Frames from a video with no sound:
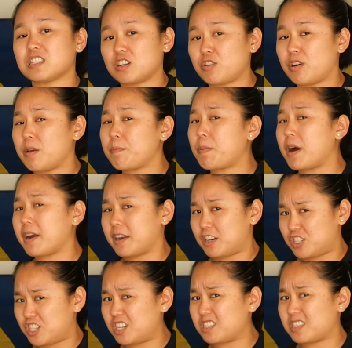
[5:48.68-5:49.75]
sits in her hip pocket
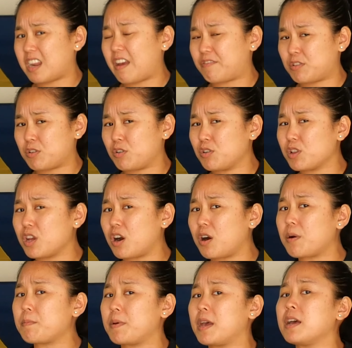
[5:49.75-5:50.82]
and she doesn't have to early
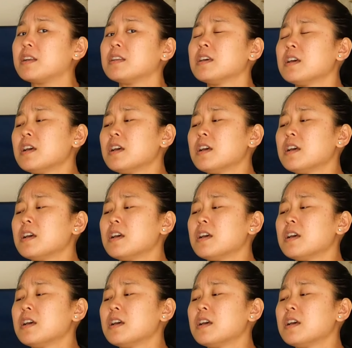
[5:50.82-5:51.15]
arm bend.